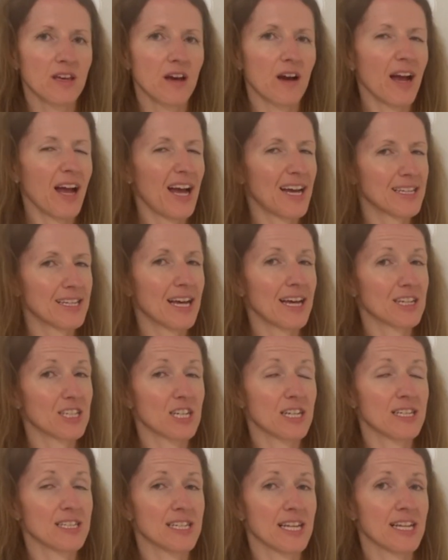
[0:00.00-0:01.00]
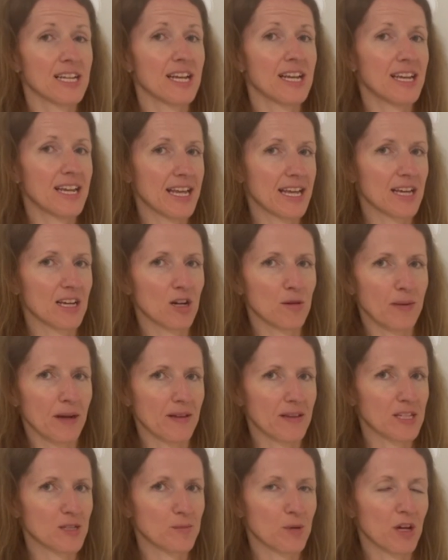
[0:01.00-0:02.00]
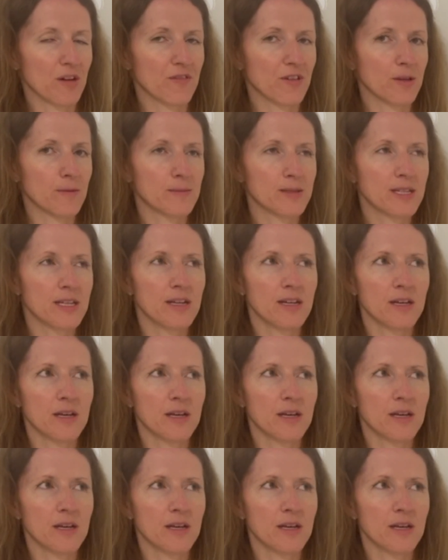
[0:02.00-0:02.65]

I had actually seen a leak about these perfumes,